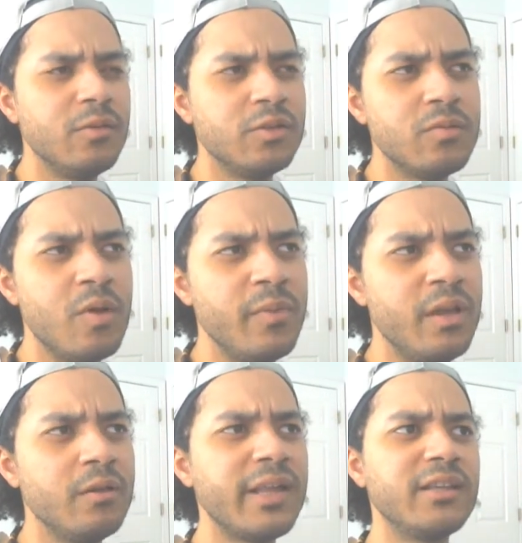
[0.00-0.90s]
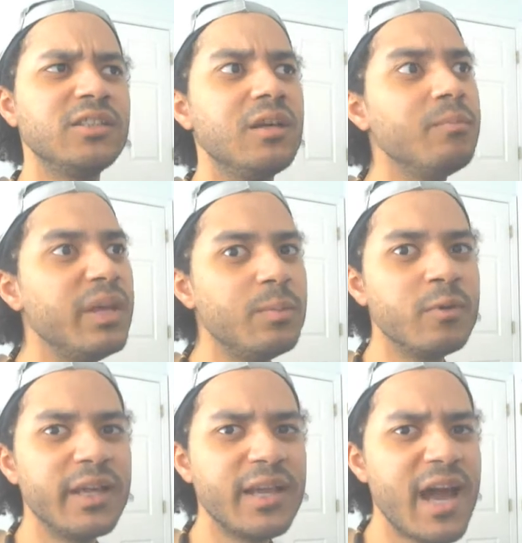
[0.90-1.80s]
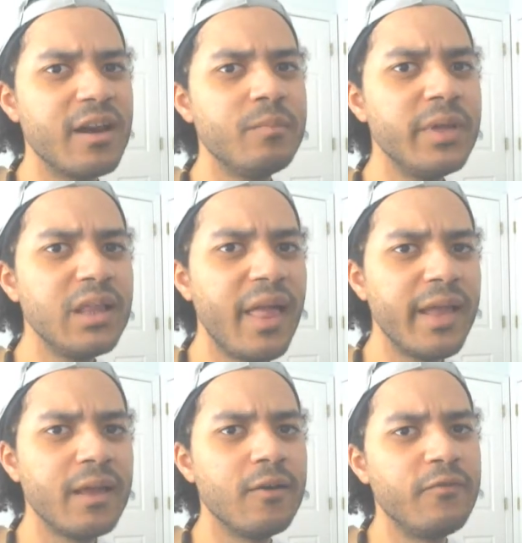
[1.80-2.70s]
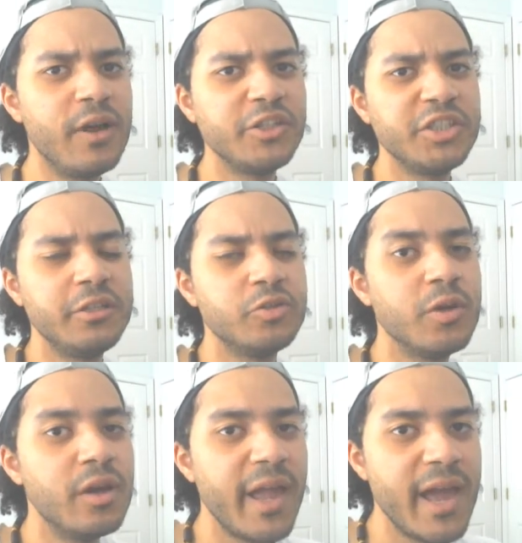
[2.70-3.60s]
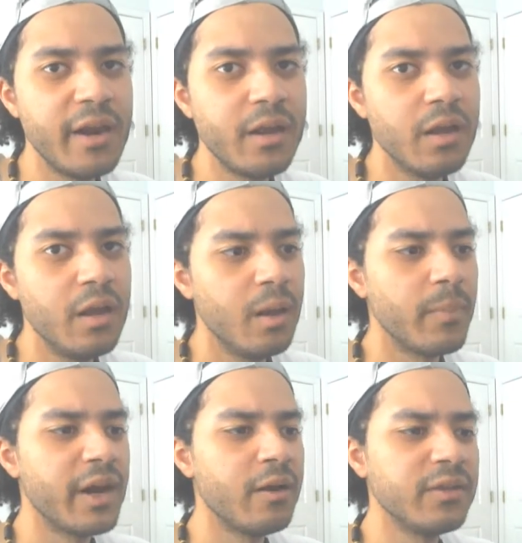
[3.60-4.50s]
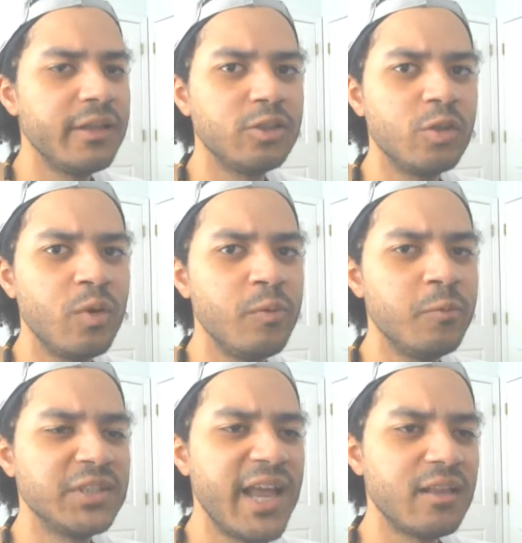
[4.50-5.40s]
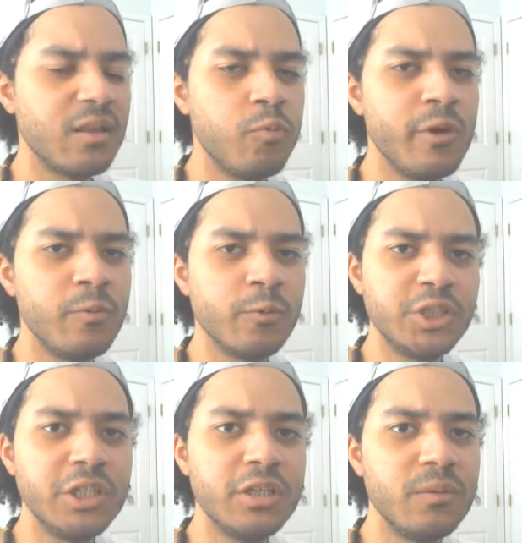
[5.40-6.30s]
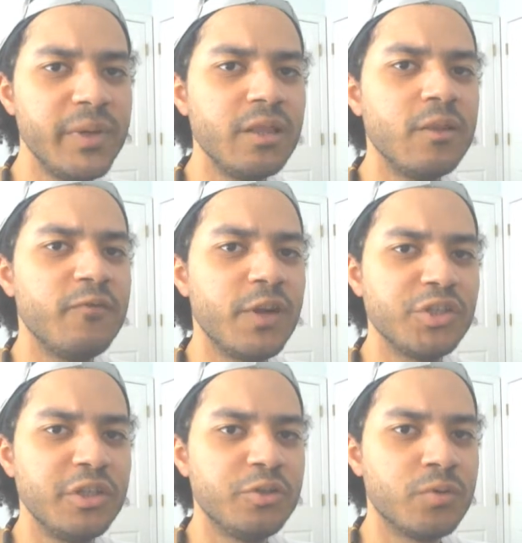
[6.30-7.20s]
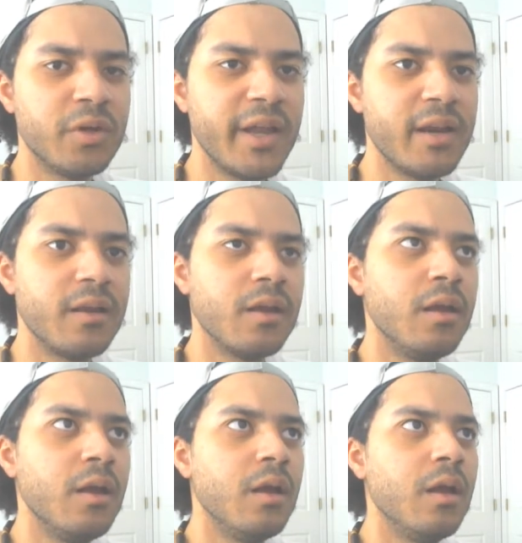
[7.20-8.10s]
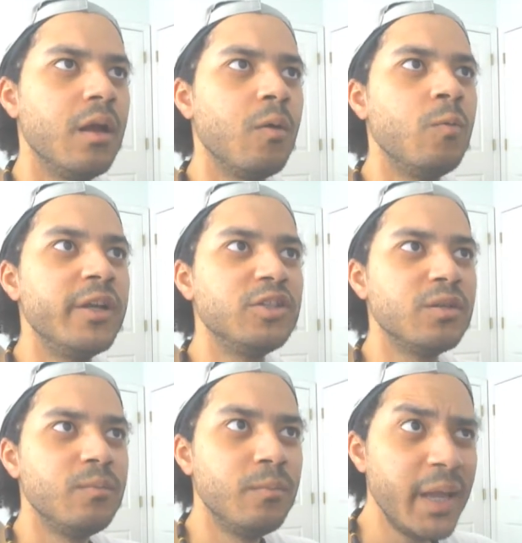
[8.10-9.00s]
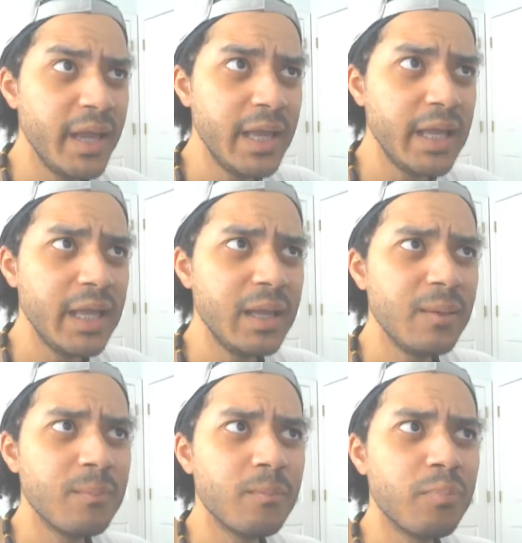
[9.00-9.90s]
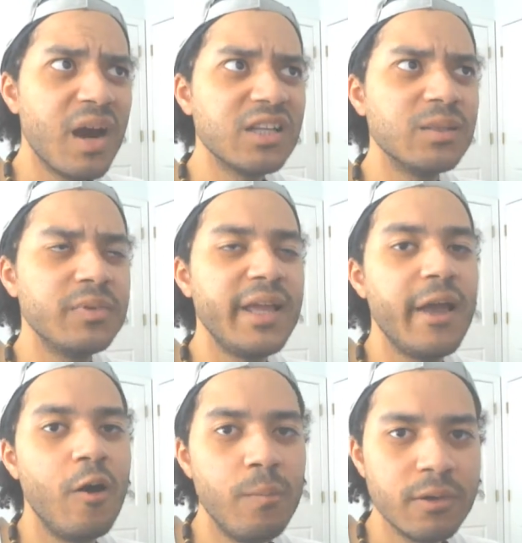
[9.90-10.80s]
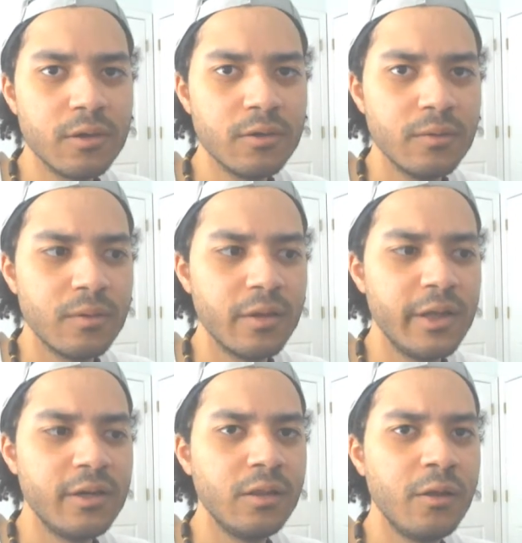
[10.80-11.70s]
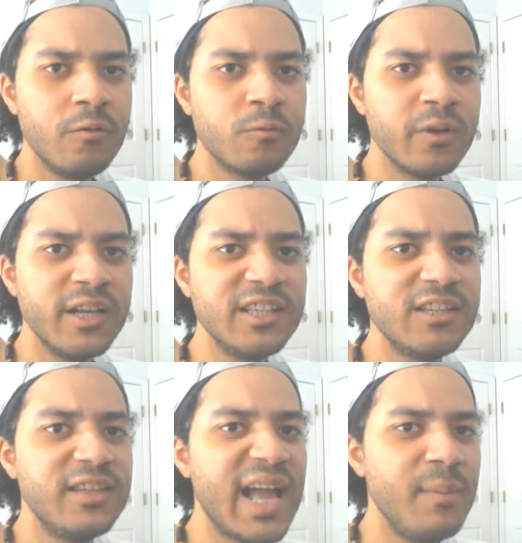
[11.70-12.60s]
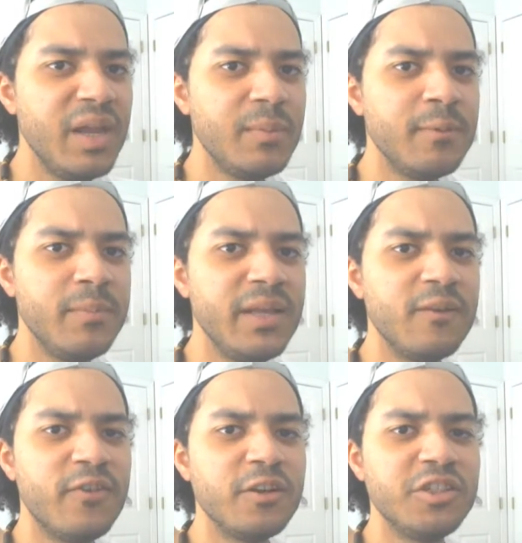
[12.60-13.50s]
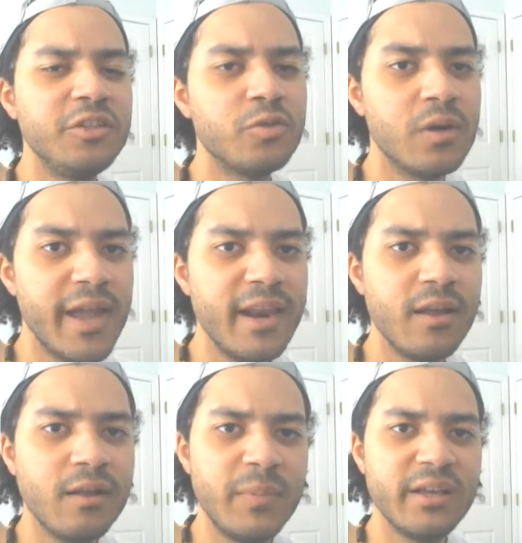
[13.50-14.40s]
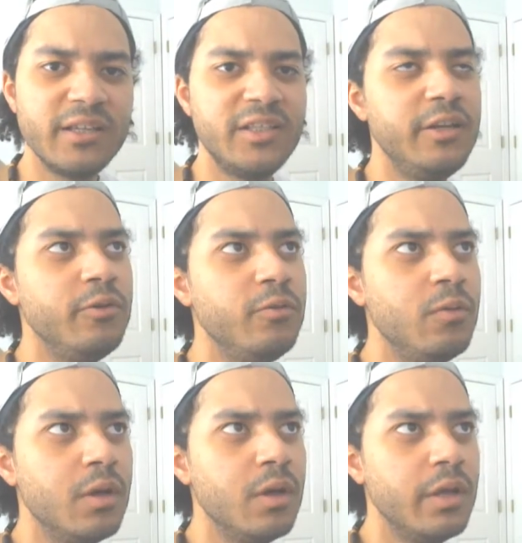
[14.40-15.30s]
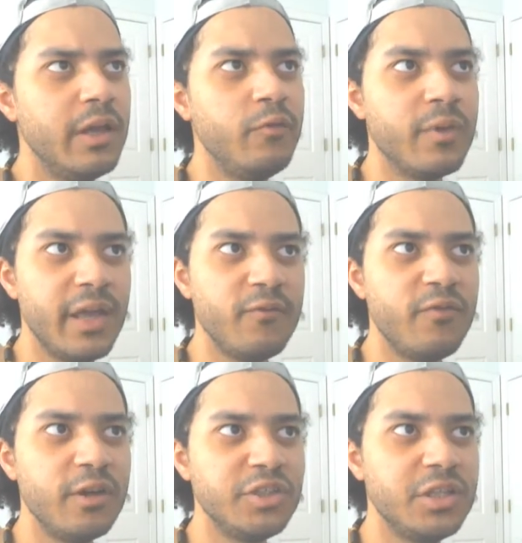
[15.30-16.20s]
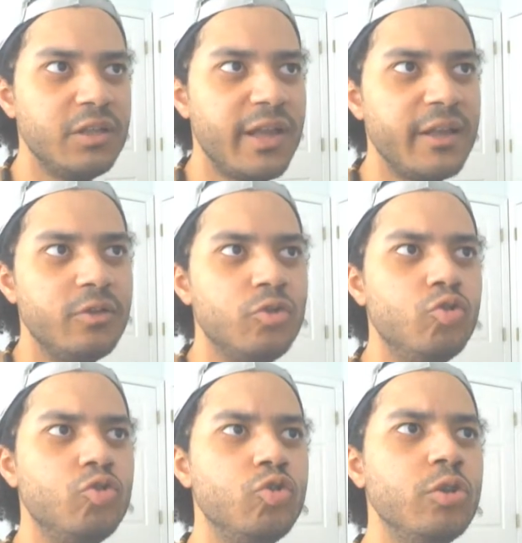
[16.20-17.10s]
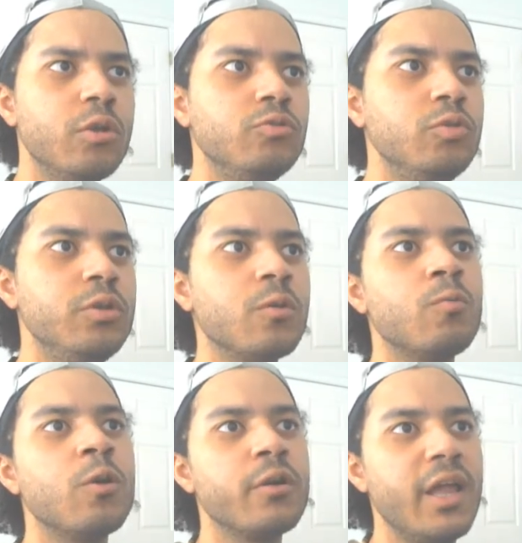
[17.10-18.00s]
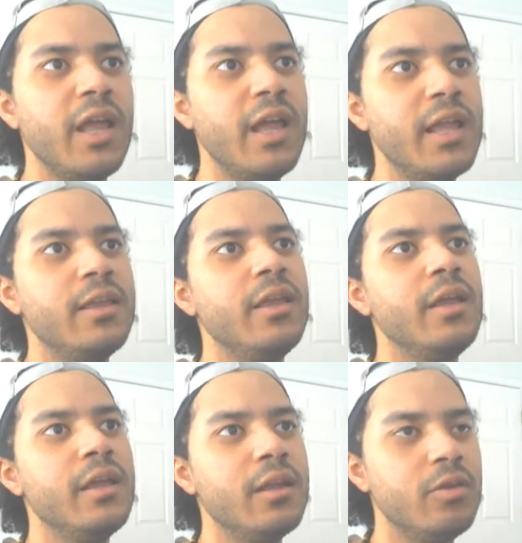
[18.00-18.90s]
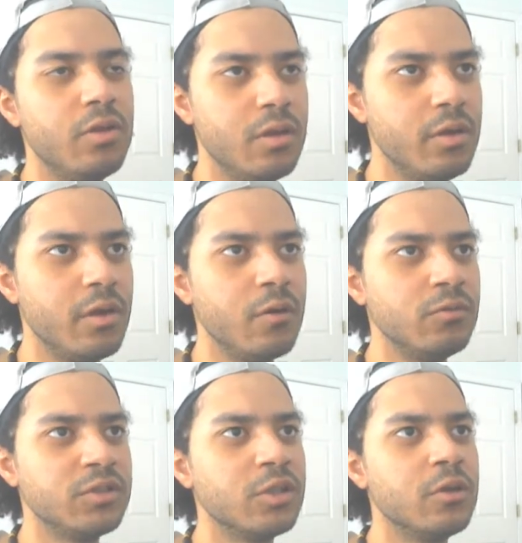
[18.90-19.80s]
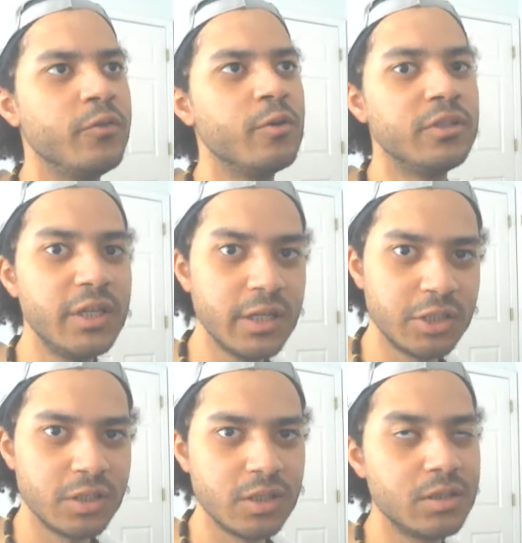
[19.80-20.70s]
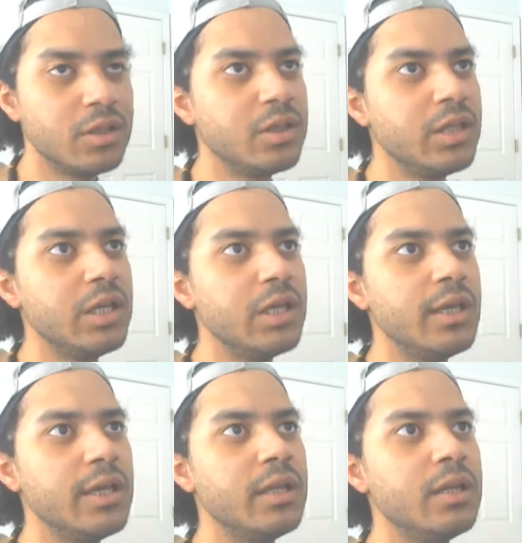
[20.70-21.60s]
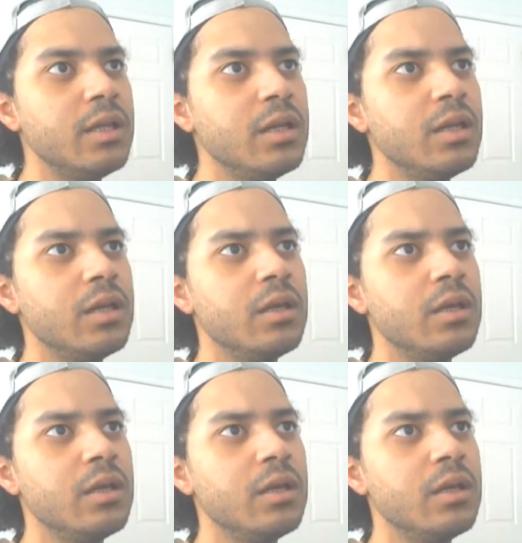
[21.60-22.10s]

Tomomi, like, some people can kind of be like a functioning drug addict, but I don't think Tomomi was at the point where she could be the functioning drug addict. Which may possibly help her in the long run to not be able to be a functioning drug addict, because then you, if you can't function, like, you know, do your work and then, you know, serve your addiction, then